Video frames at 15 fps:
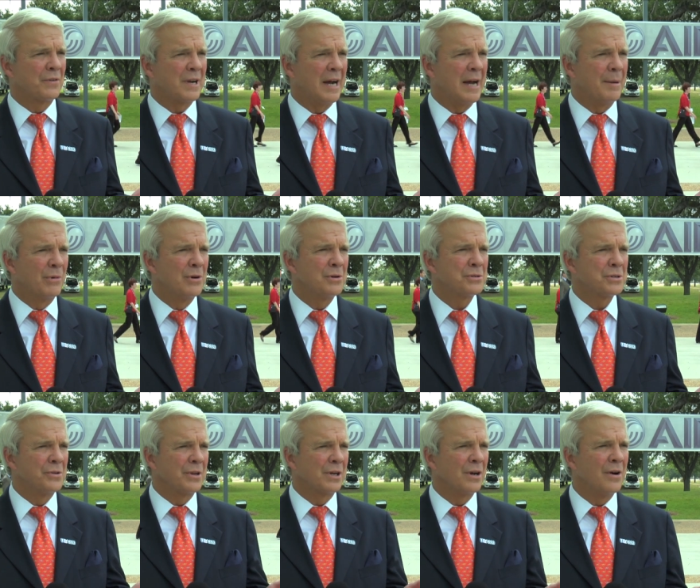of
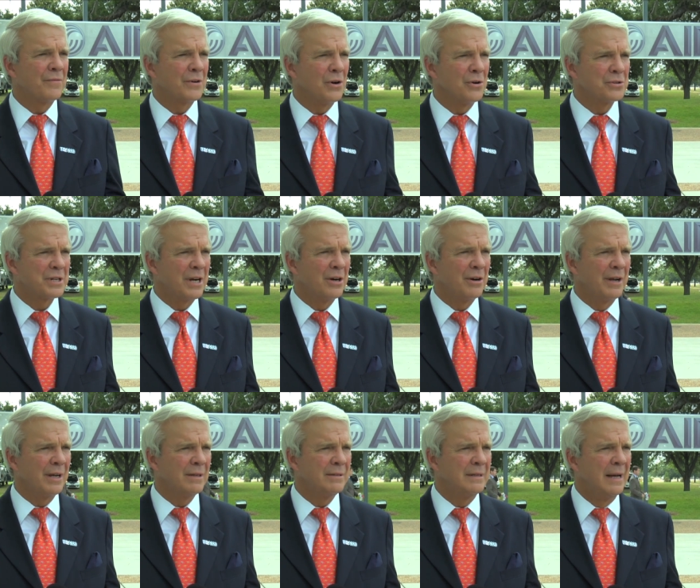commerce in the Gulf Coast
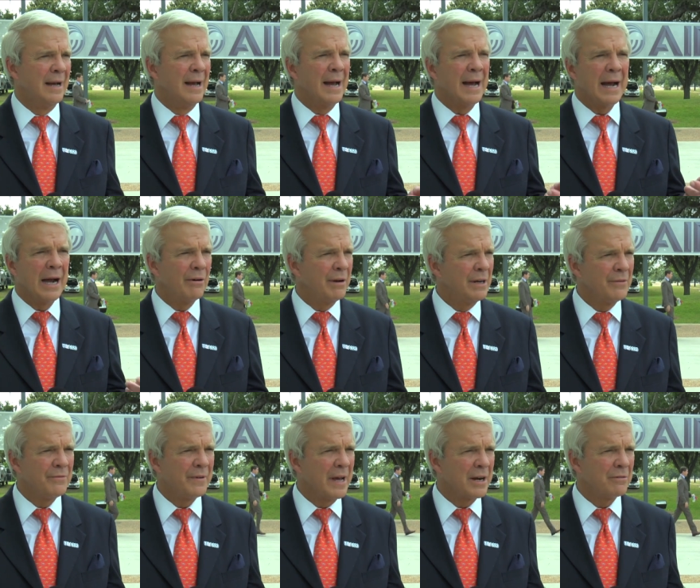area, hiring
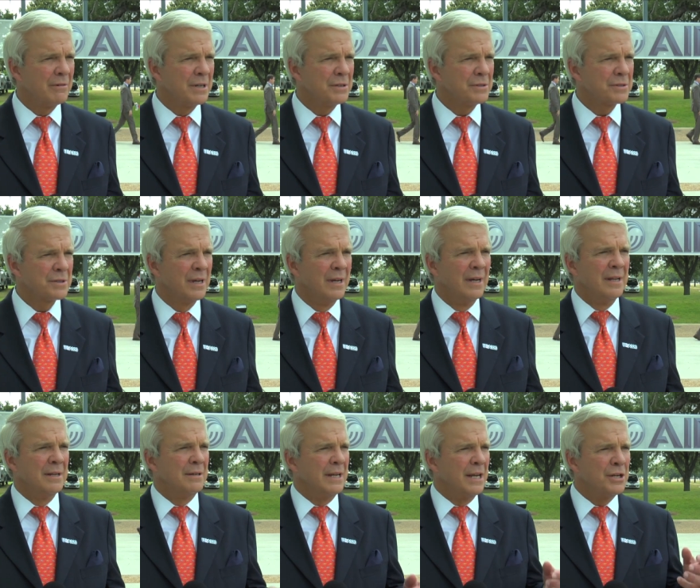of veterans,
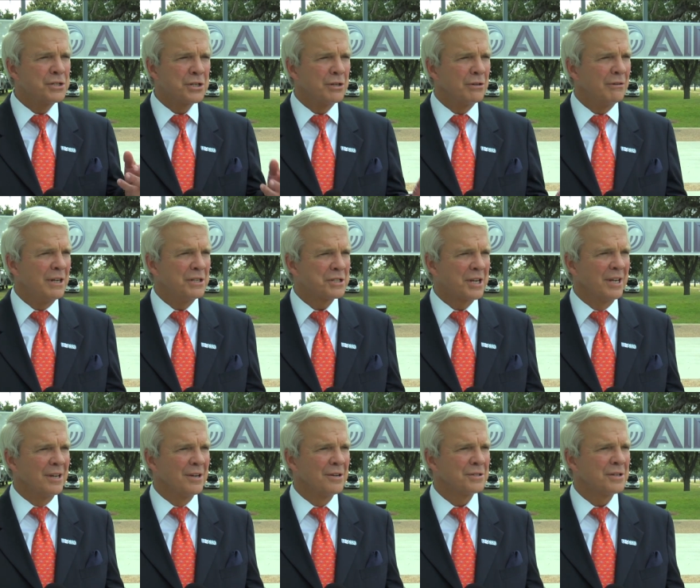engineering
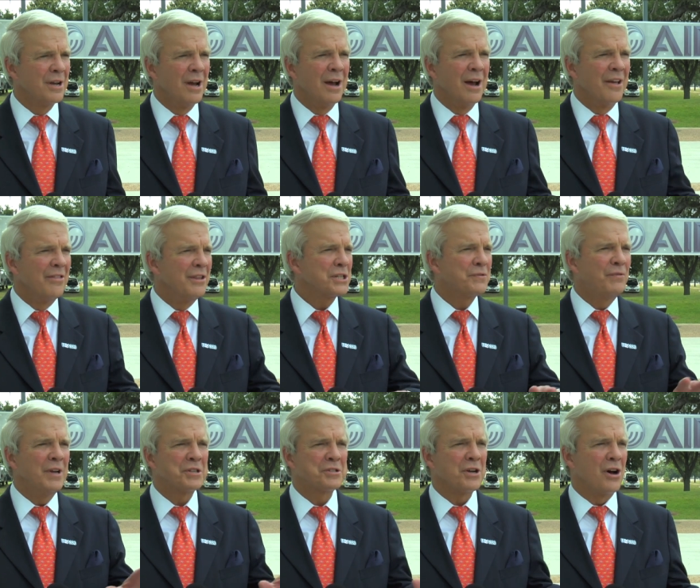skills. This
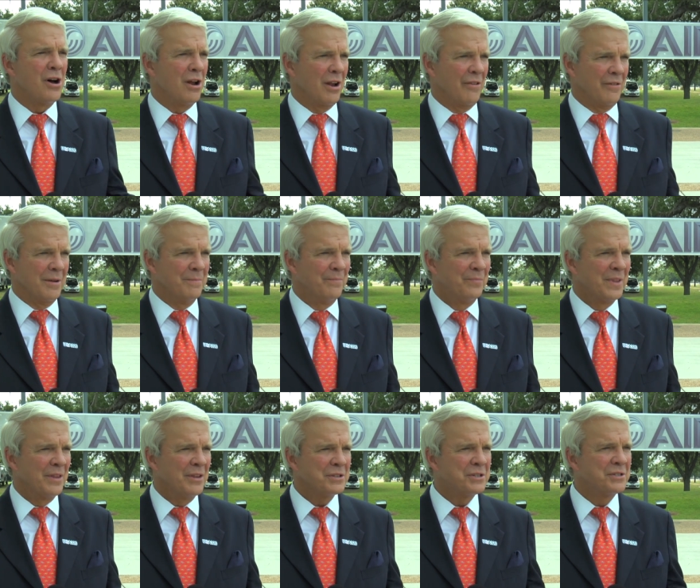fits all of them.
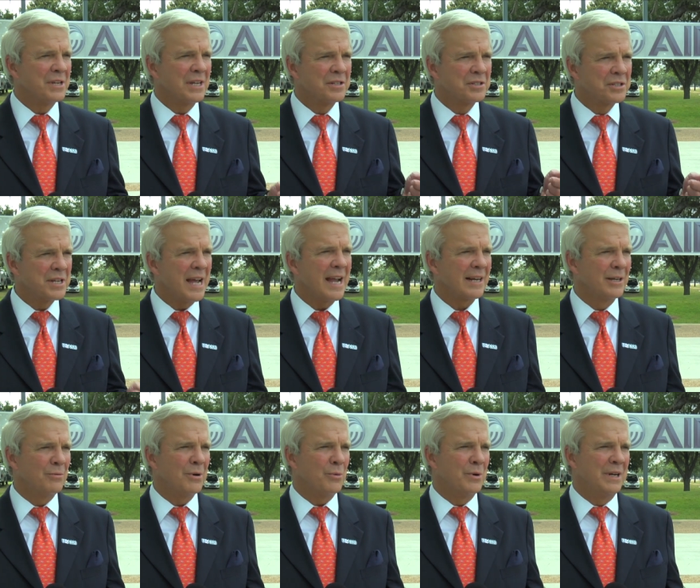This is
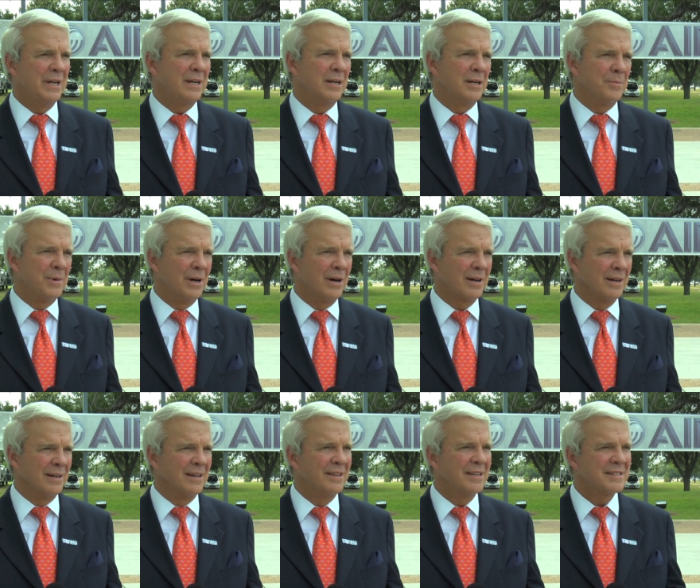exactly what we need in
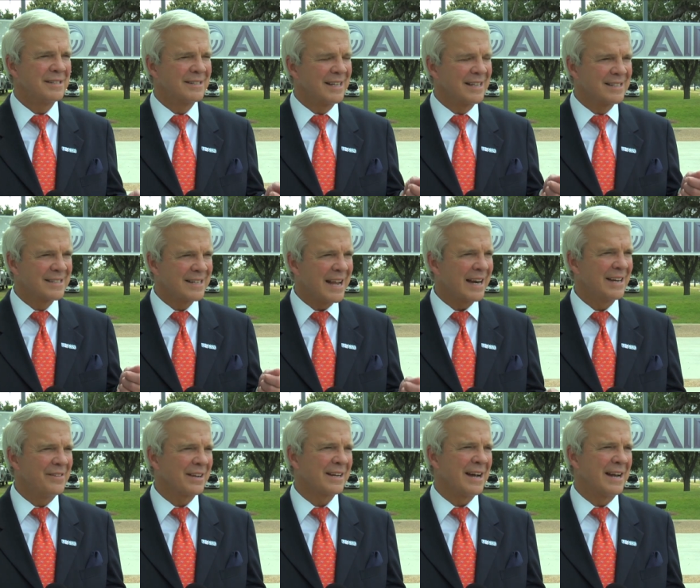America. This is
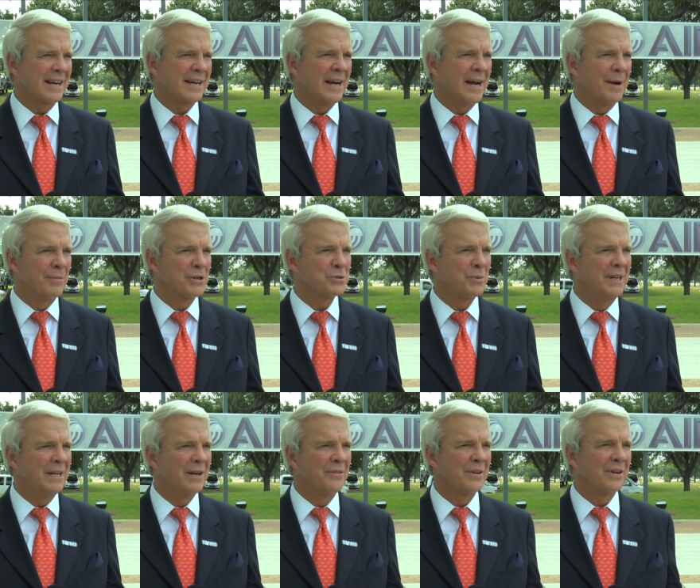exactly the kind of commerce we
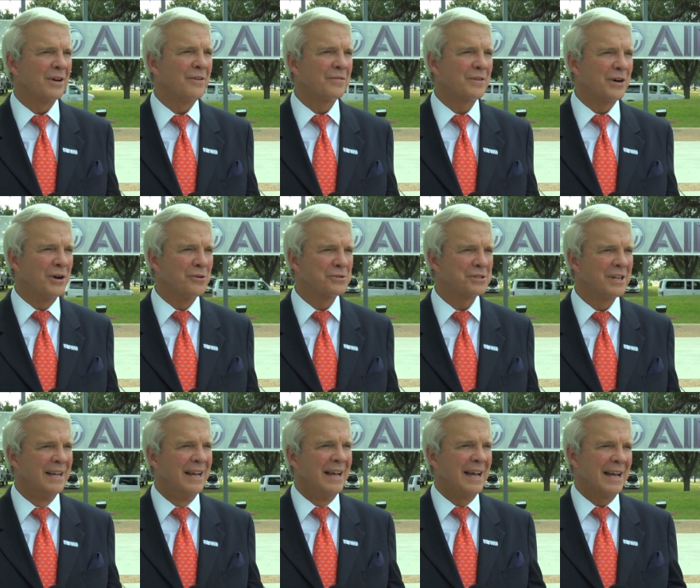need on the Gulf Coast,
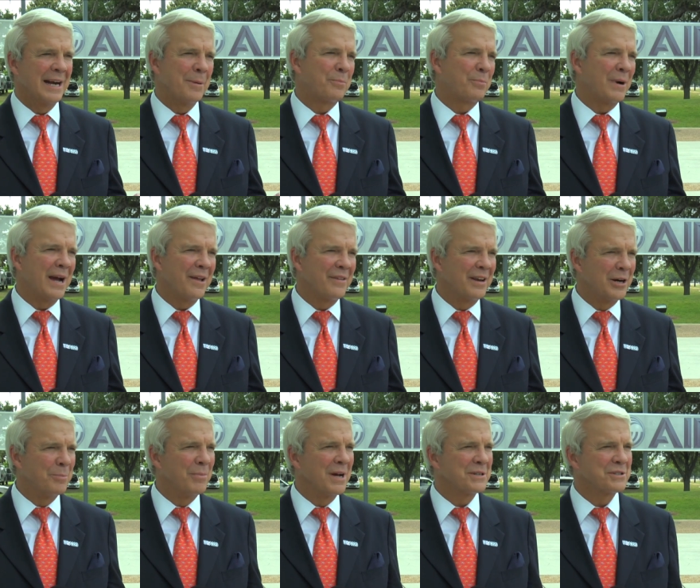and I'm proud that
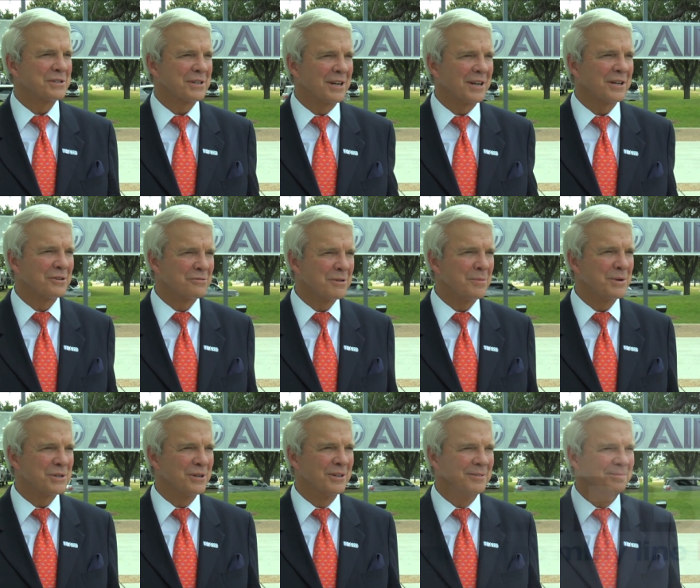Airbus is going to
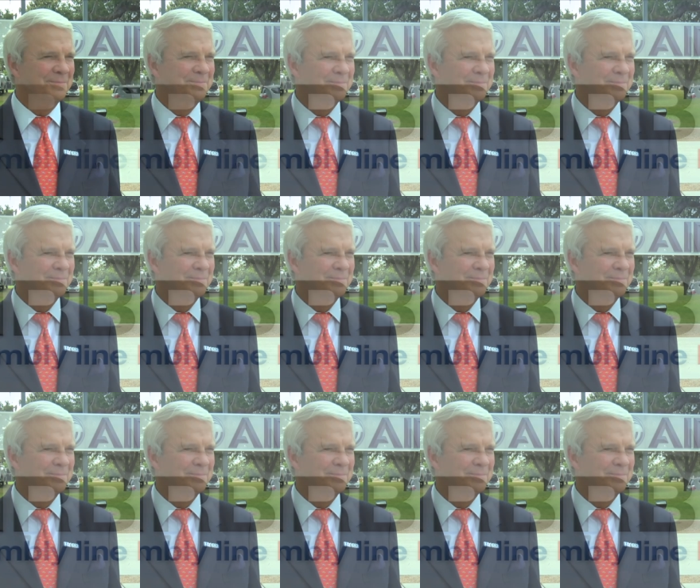contribute to it.